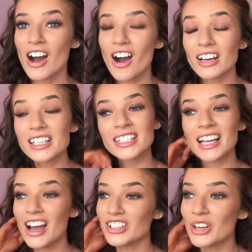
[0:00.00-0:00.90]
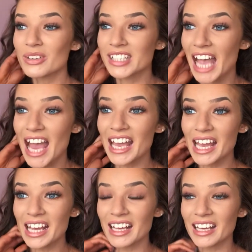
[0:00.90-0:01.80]
Honestly, I don't get
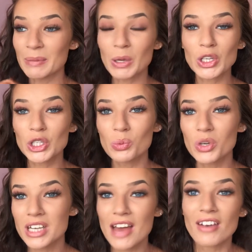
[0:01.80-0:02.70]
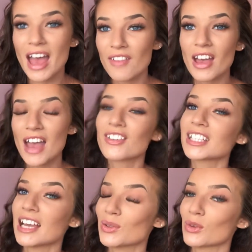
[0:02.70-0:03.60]
it, because you would never, ever, ever
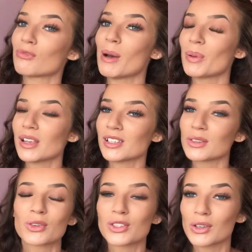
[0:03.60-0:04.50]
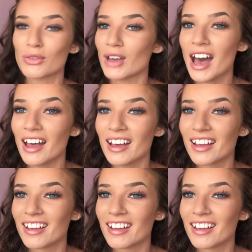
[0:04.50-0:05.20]
say to a fat person, you're too fat.